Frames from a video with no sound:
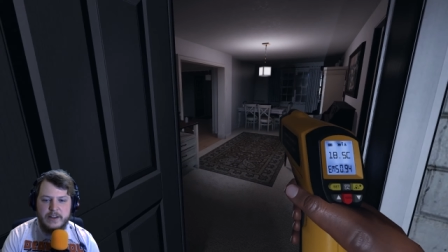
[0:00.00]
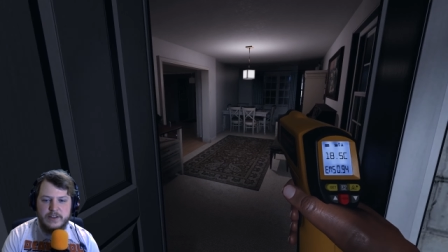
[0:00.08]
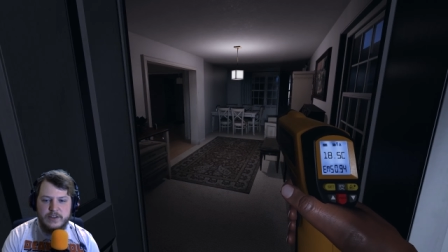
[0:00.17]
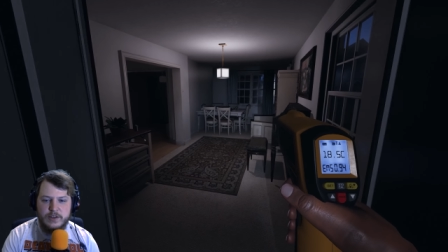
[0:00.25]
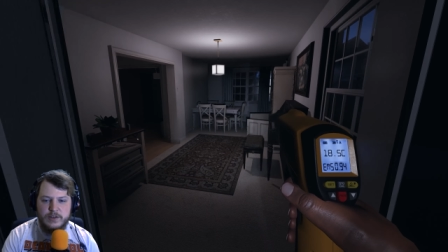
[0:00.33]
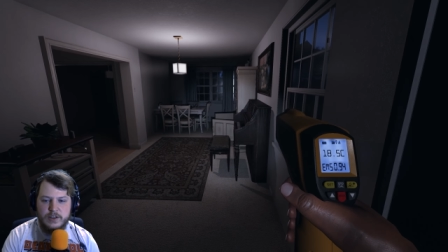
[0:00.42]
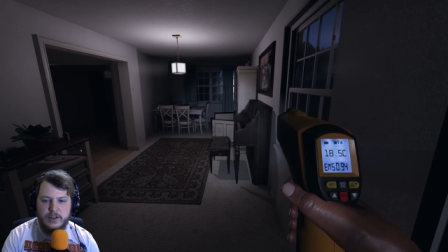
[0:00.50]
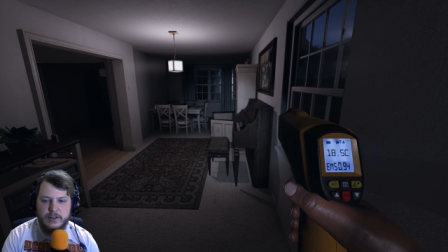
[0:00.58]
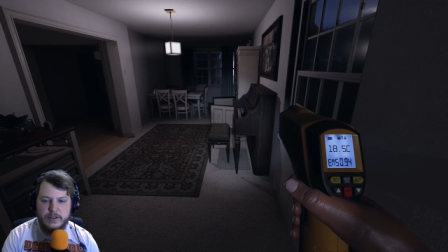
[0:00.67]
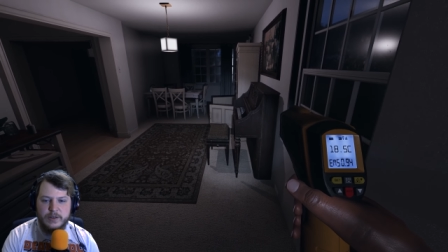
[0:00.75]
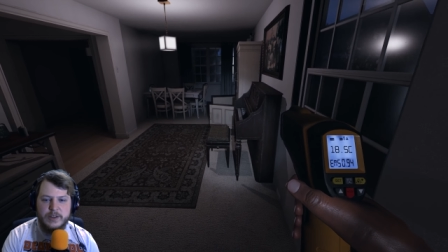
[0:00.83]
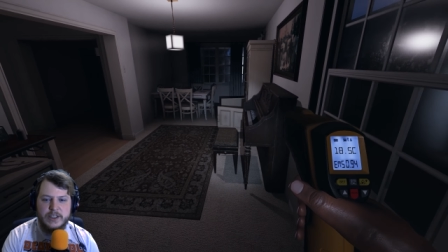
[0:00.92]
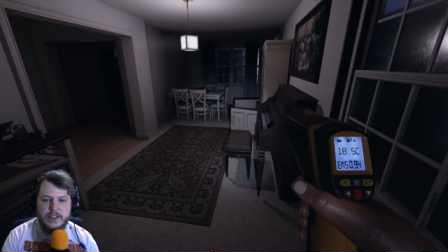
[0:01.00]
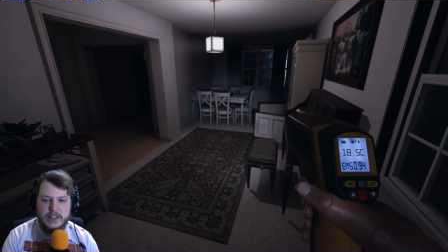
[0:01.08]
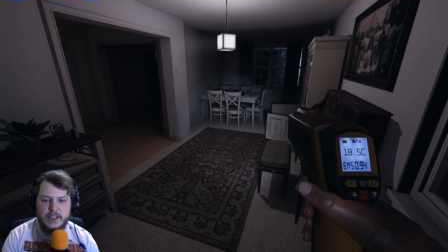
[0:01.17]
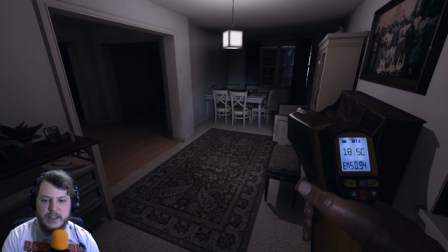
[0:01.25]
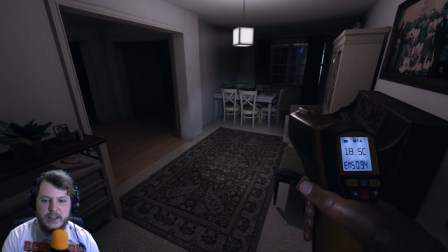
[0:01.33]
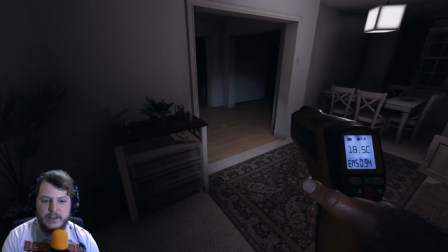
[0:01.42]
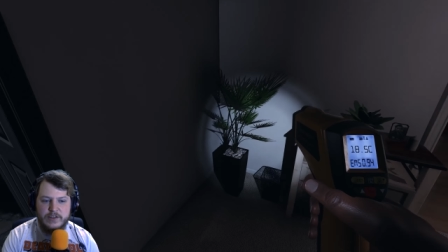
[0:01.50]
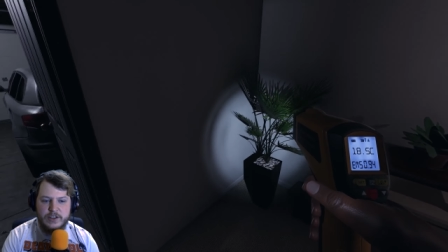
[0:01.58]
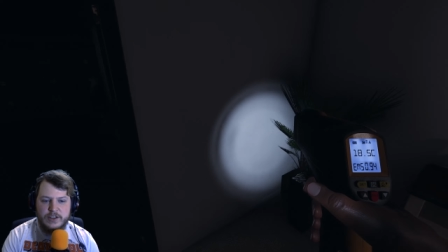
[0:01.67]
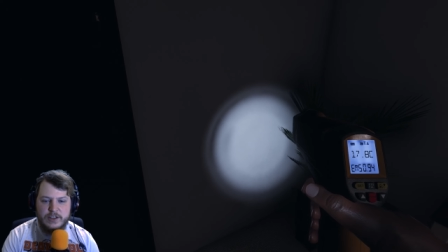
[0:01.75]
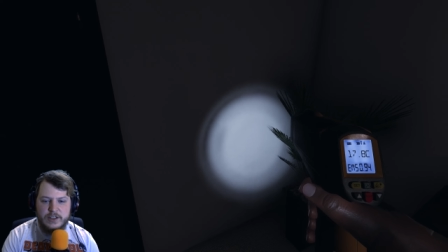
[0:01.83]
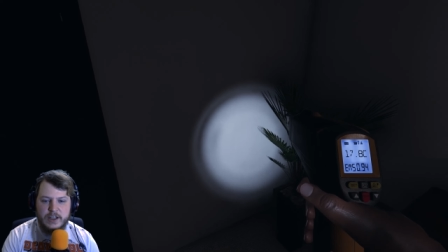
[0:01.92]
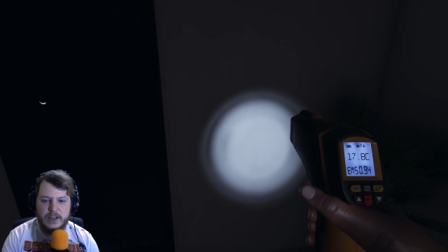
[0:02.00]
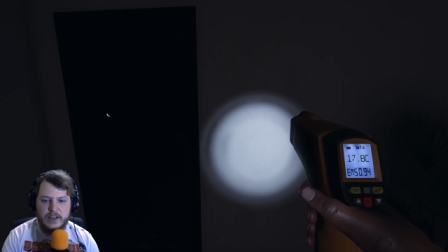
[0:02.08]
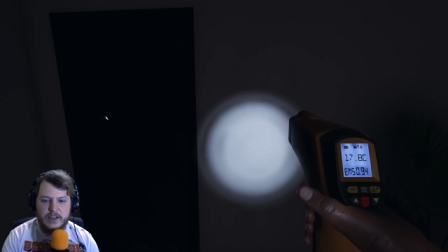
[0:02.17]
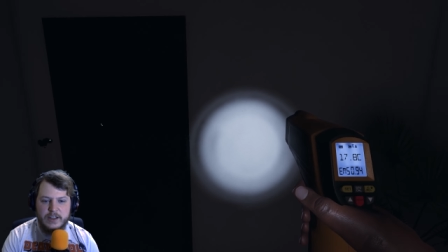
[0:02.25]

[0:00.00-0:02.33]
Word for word: the tutorial, you see. I've just, uh,